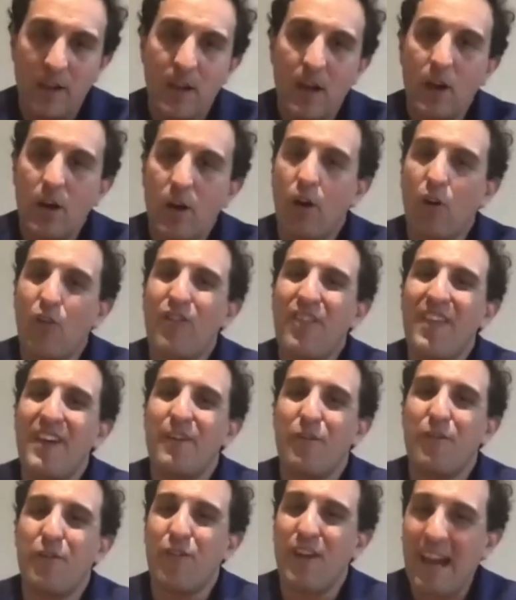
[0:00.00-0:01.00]
of their
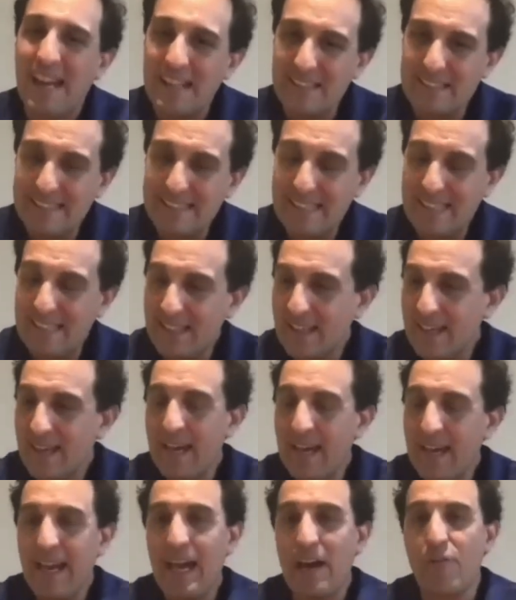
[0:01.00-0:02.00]
frailty,
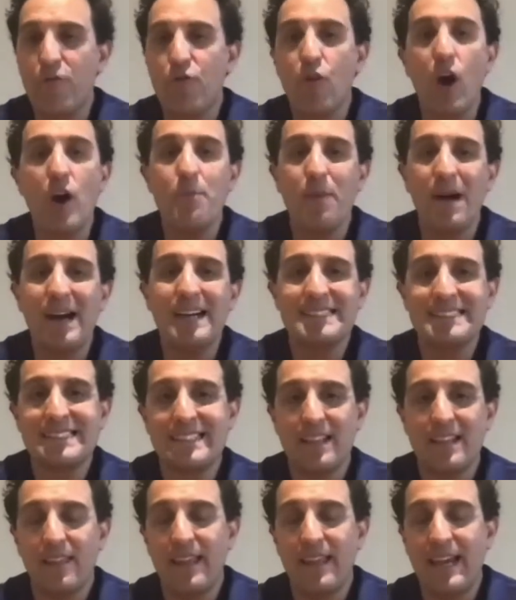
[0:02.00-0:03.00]
how robust
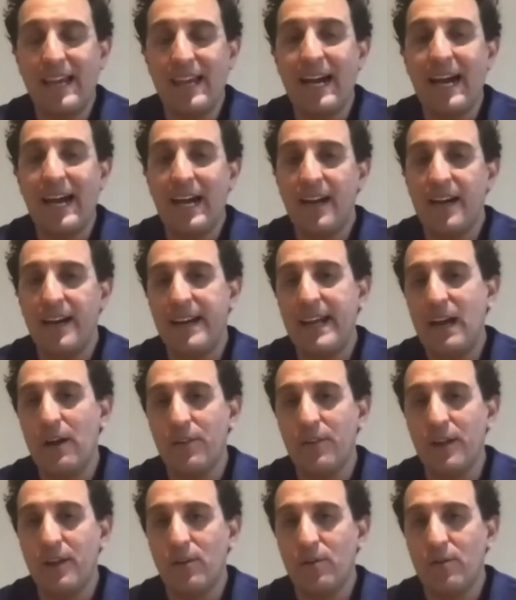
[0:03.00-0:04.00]
they are, and how
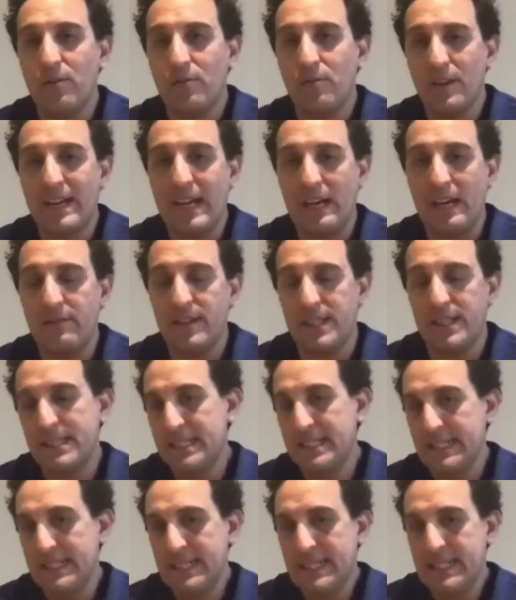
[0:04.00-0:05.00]
they'll recover.
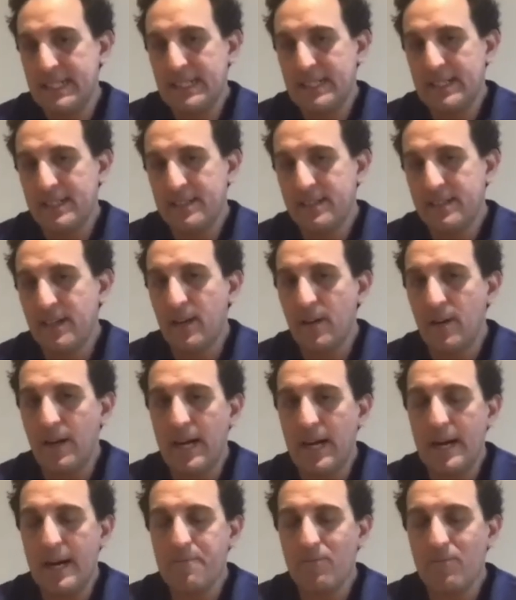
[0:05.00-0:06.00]

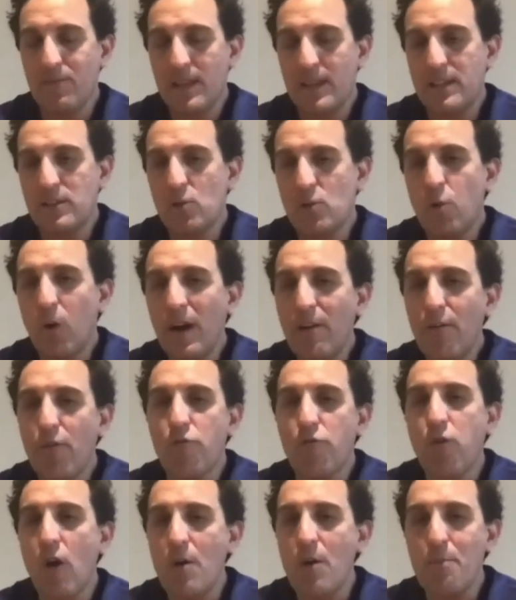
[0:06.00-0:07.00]
So it's quite a
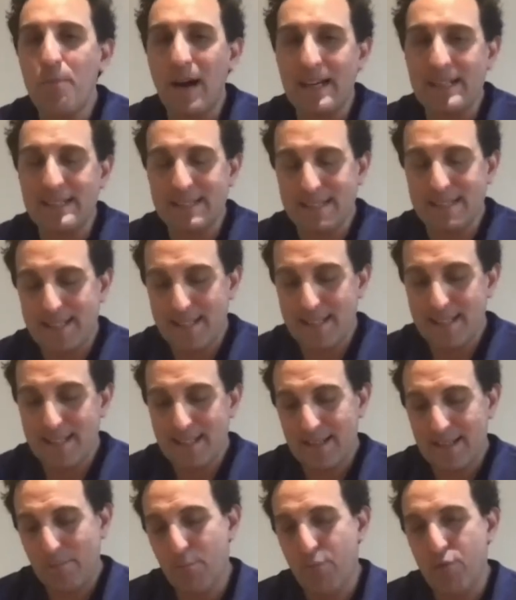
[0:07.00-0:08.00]
robust
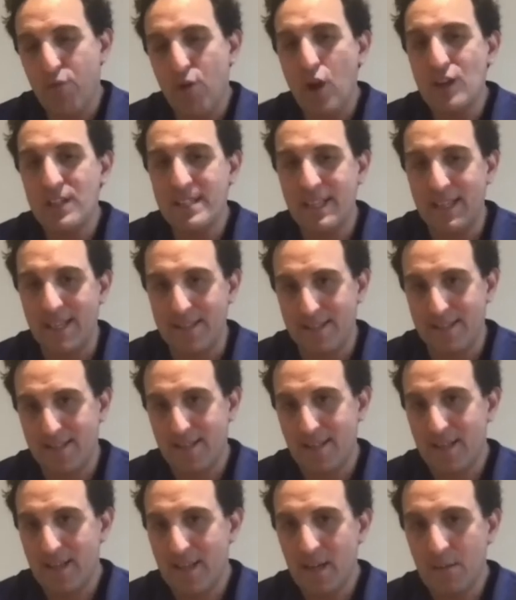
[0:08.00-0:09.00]
process,
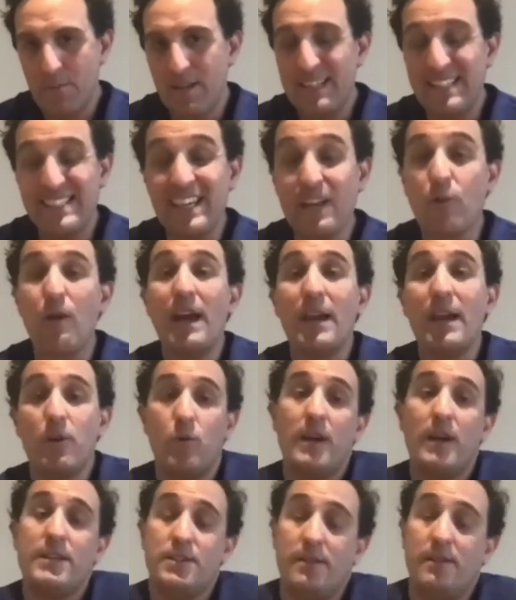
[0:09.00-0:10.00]
but it's a great
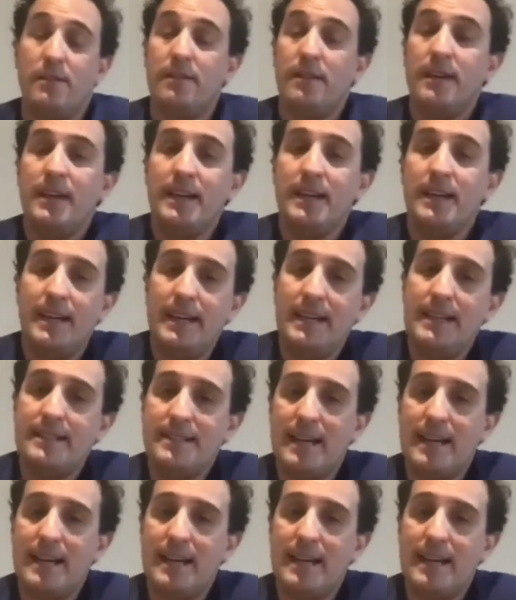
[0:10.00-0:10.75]
question. It's